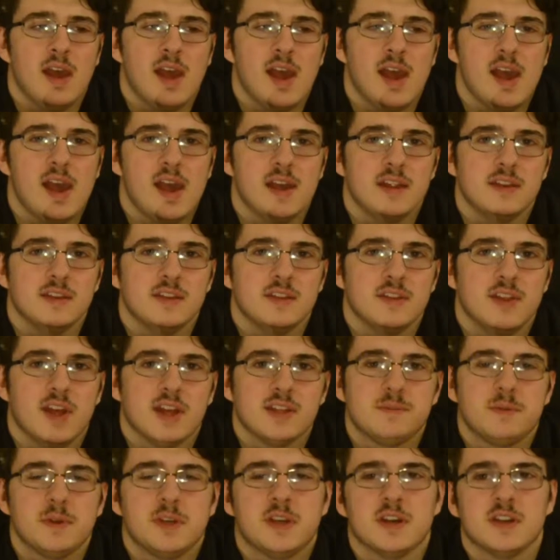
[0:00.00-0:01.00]
And
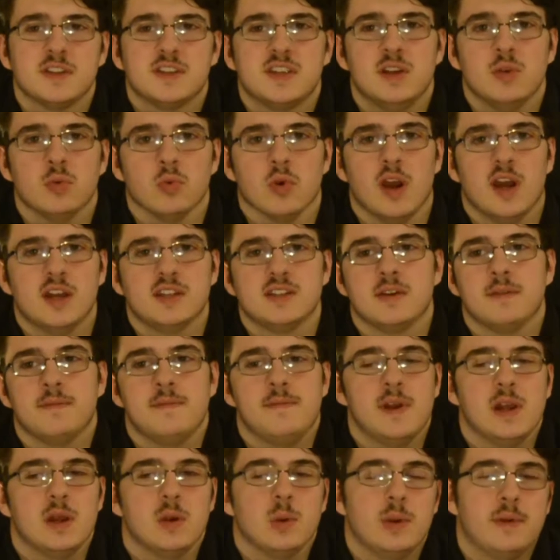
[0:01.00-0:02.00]
that's because he rides a
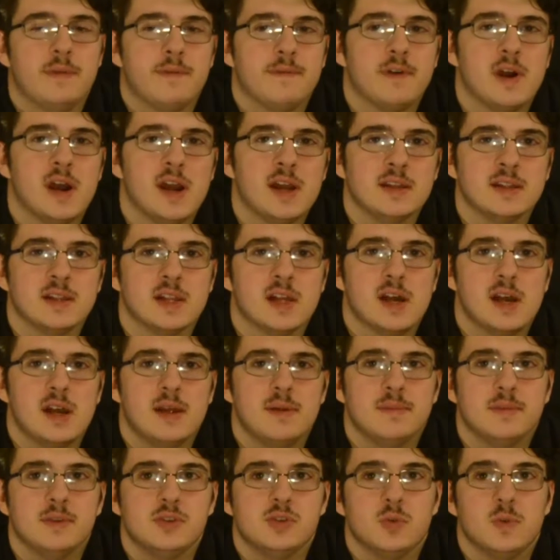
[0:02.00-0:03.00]
very fine
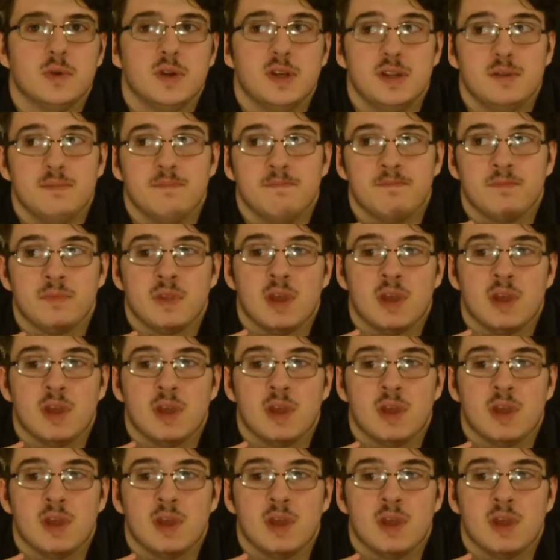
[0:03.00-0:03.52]
line between